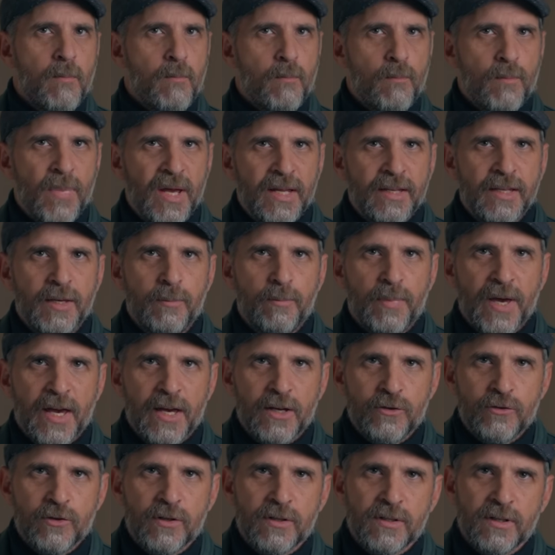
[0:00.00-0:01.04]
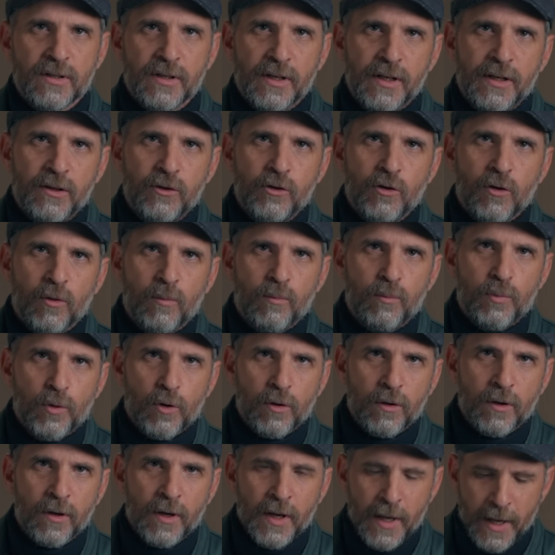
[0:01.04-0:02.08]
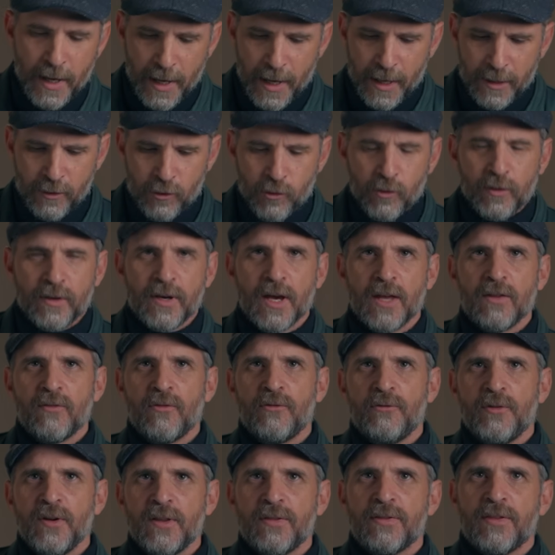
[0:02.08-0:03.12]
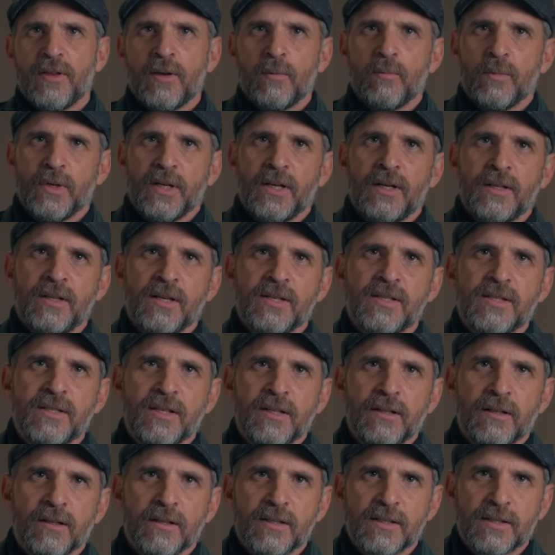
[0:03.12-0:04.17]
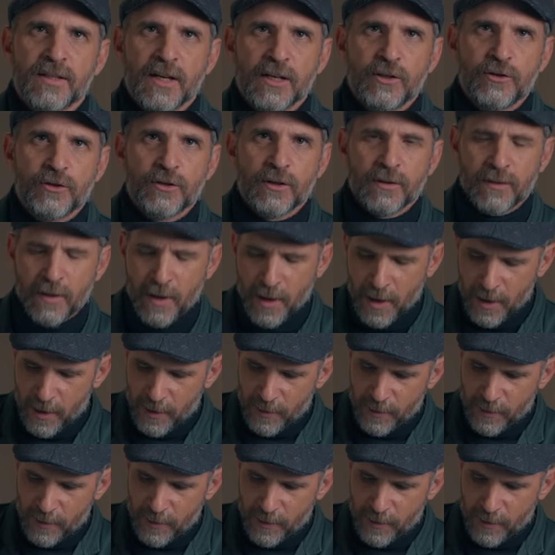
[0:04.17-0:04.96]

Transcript: many pages in your book and you can't fit them in a single section.